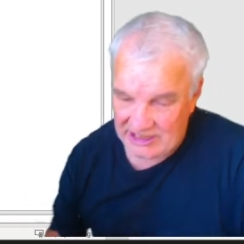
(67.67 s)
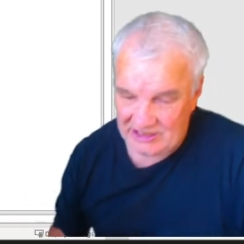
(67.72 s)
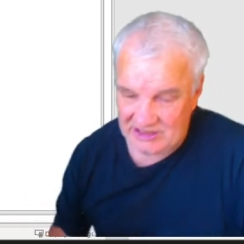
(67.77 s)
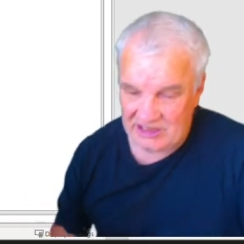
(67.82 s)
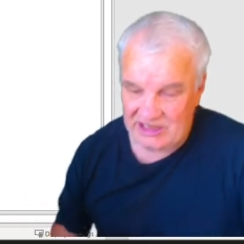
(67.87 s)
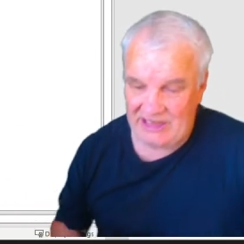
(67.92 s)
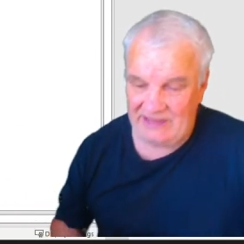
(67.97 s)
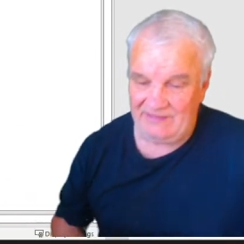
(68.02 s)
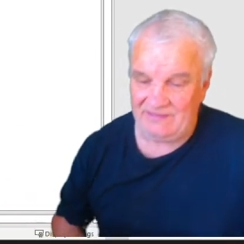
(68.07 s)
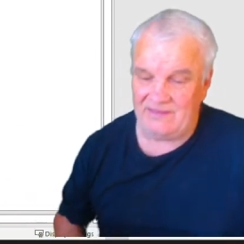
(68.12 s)
how to
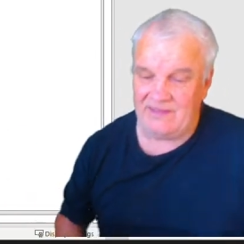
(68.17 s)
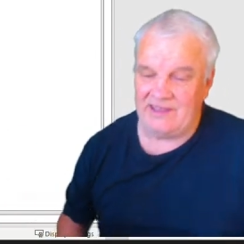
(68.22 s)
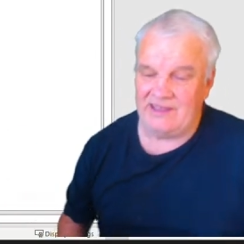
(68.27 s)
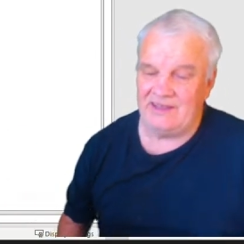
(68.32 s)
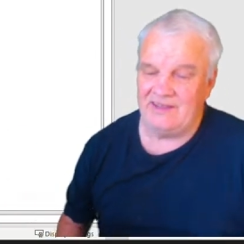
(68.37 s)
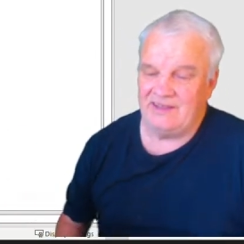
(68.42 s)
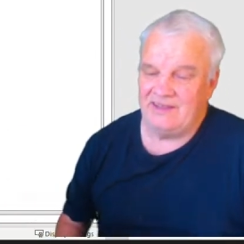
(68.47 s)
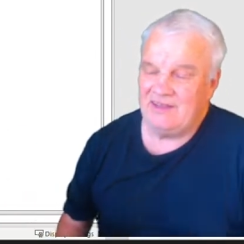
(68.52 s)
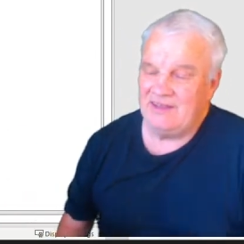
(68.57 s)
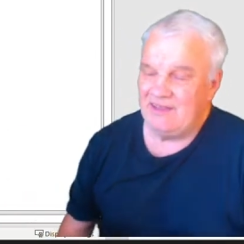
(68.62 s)
get there
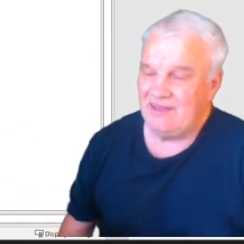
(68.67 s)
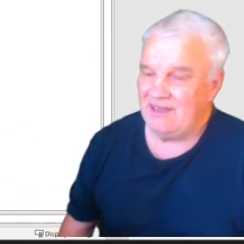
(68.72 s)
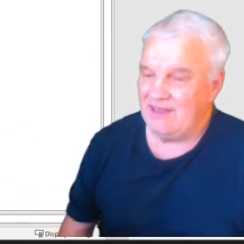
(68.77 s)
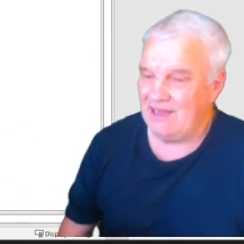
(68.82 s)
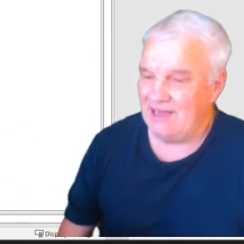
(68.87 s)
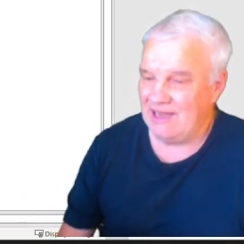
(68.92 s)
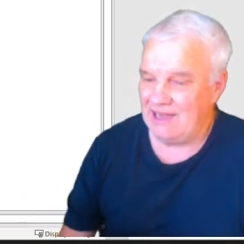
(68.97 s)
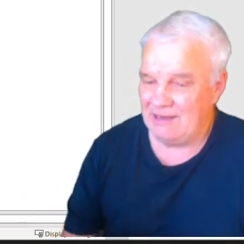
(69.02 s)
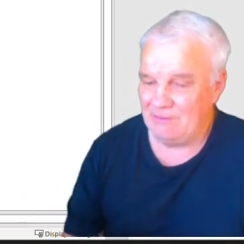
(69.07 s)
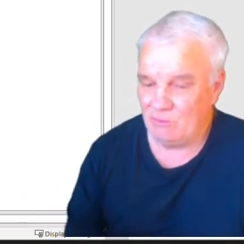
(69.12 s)

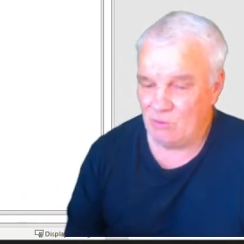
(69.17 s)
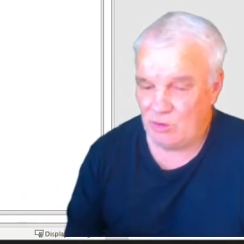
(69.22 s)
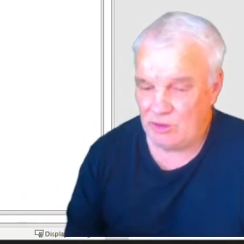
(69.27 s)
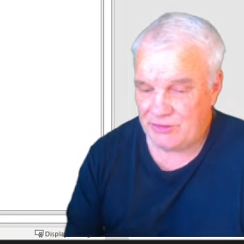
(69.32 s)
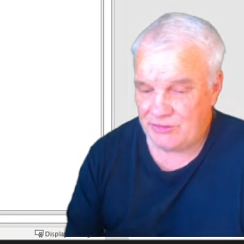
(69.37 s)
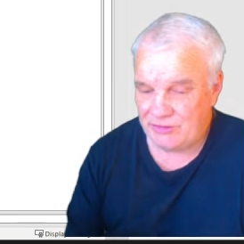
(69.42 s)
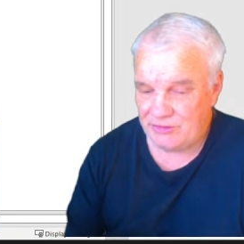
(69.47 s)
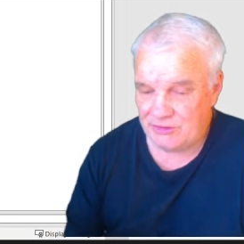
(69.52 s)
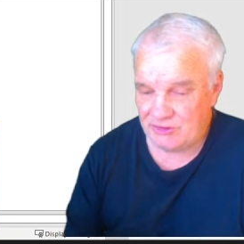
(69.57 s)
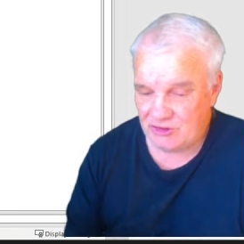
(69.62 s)
um,
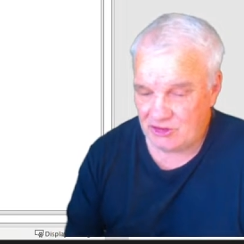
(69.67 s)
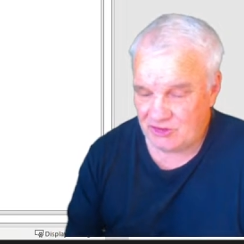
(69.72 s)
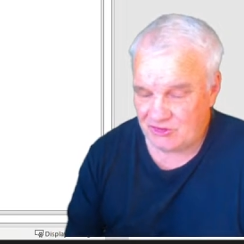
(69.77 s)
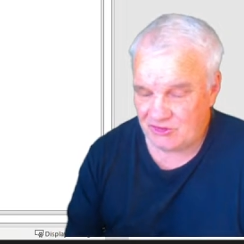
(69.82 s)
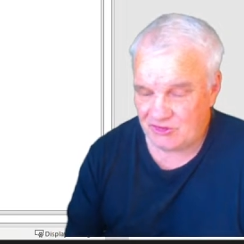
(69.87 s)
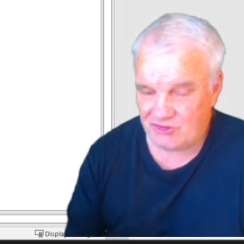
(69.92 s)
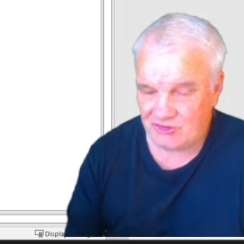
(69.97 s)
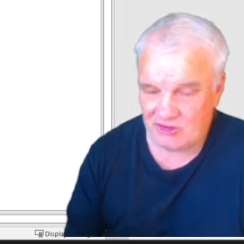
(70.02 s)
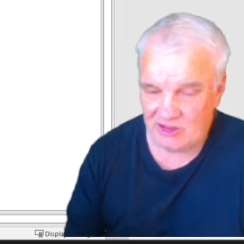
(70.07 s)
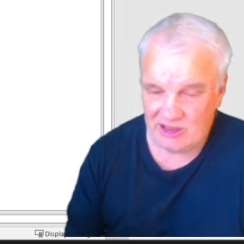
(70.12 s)
with
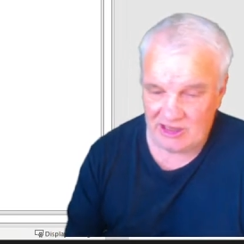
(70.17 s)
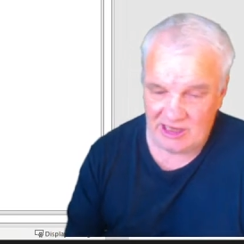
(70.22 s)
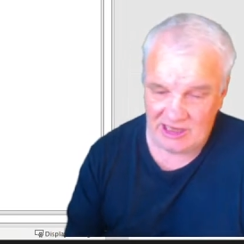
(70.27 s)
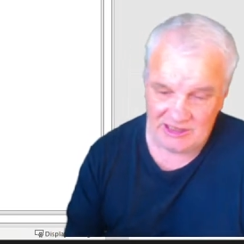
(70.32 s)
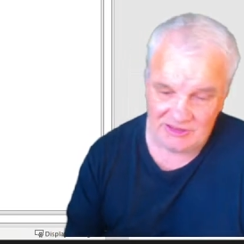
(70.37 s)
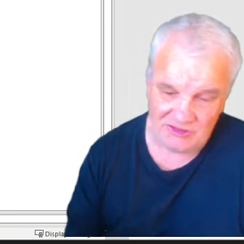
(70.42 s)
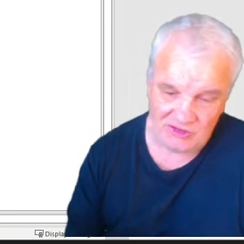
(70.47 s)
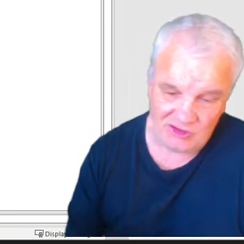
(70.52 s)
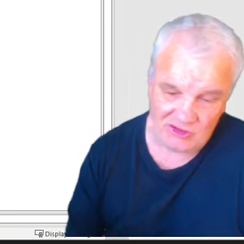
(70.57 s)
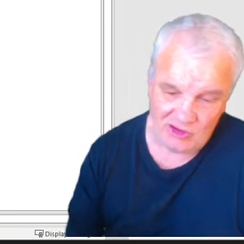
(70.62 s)
this
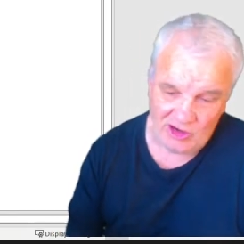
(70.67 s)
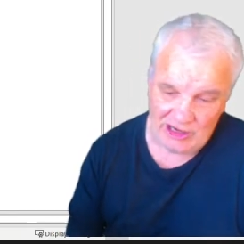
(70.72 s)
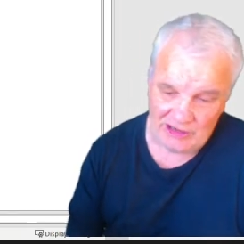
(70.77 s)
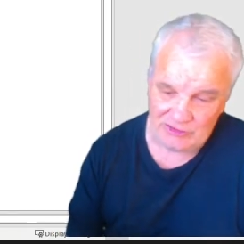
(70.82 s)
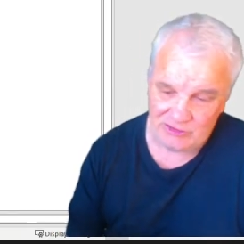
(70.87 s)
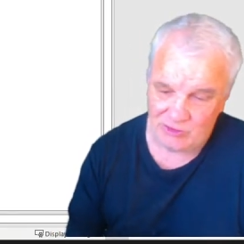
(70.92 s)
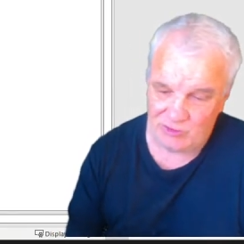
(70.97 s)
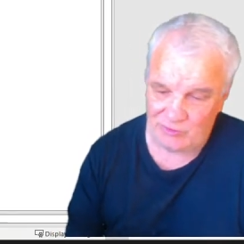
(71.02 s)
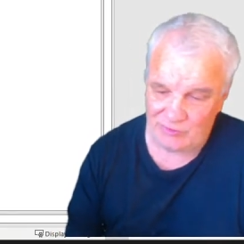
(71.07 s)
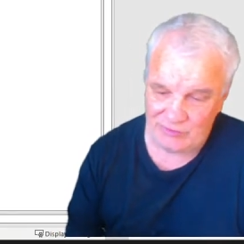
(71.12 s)

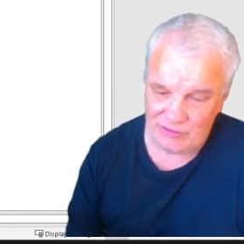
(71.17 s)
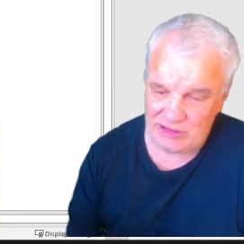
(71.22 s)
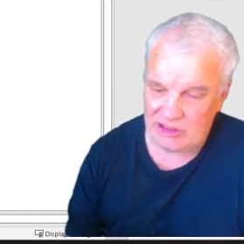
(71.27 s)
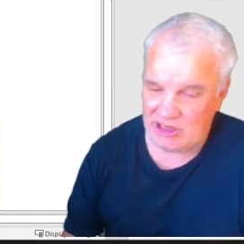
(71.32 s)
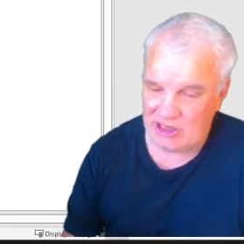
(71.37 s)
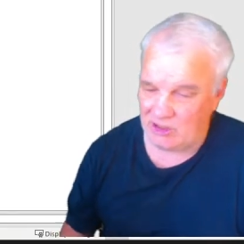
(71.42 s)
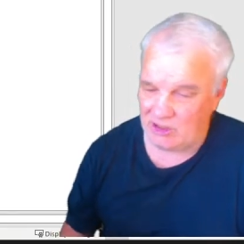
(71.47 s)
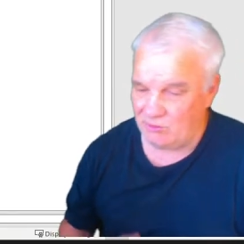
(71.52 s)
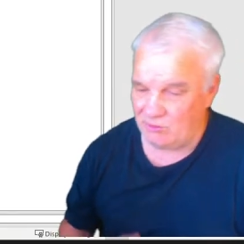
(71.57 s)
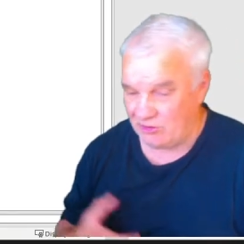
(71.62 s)
instructional
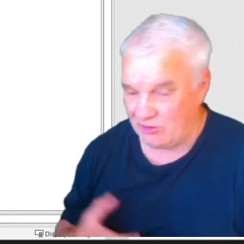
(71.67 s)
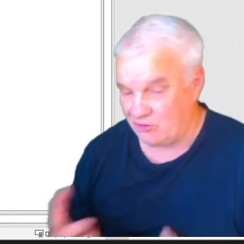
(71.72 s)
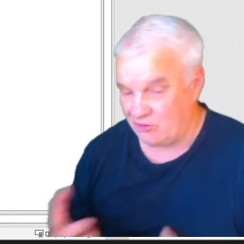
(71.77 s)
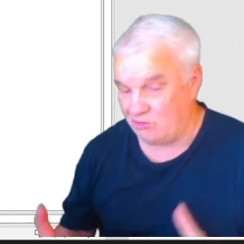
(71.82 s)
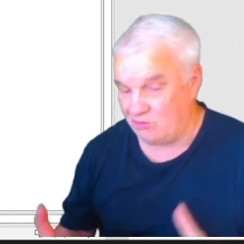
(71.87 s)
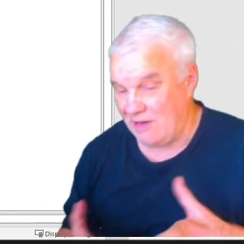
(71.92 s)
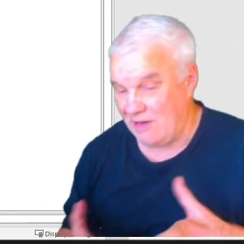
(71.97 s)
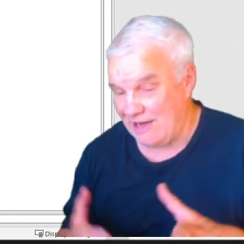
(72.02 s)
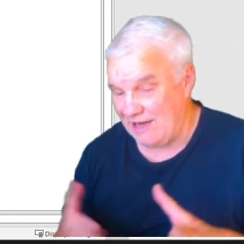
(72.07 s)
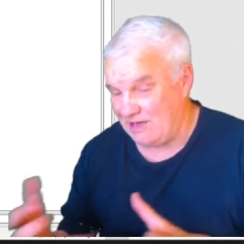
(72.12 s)
video, which
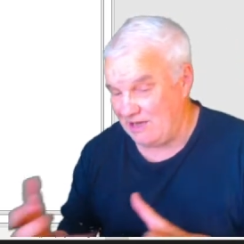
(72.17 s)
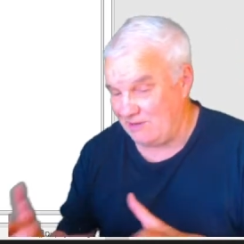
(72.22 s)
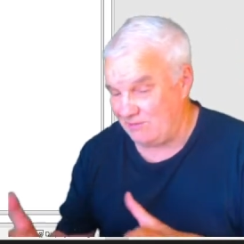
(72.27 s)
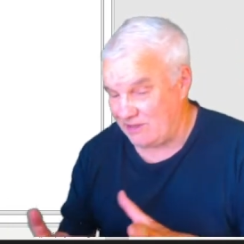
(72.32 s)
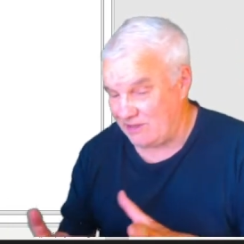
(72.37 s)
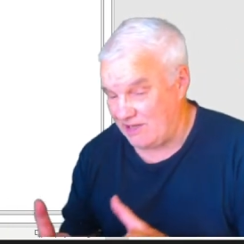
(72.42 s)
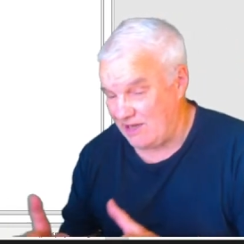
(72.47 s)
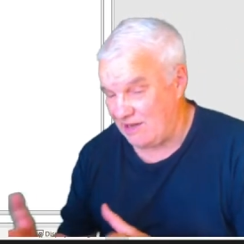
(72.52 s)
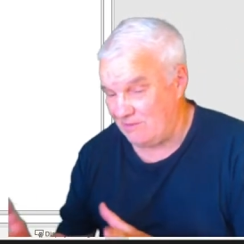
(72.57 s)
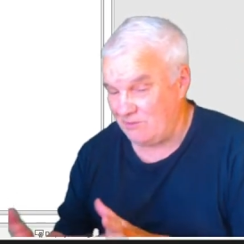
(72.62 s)
may
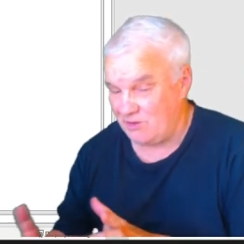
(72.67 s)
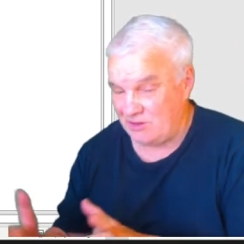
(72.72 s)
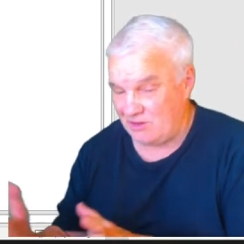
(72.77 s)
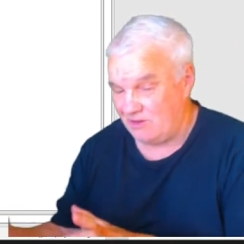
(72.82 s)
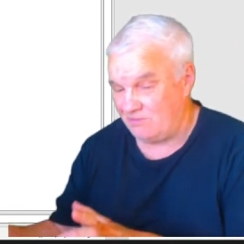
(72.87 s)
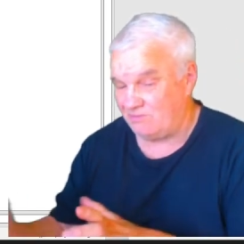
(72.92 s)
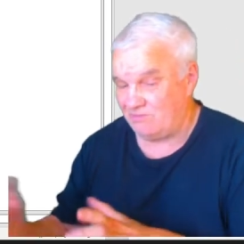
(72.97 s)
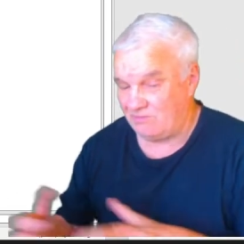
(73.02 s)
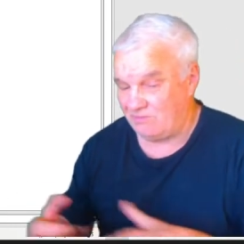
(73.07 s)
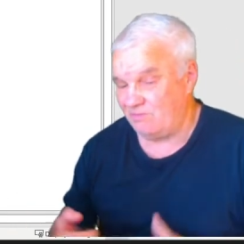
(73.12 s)
come in a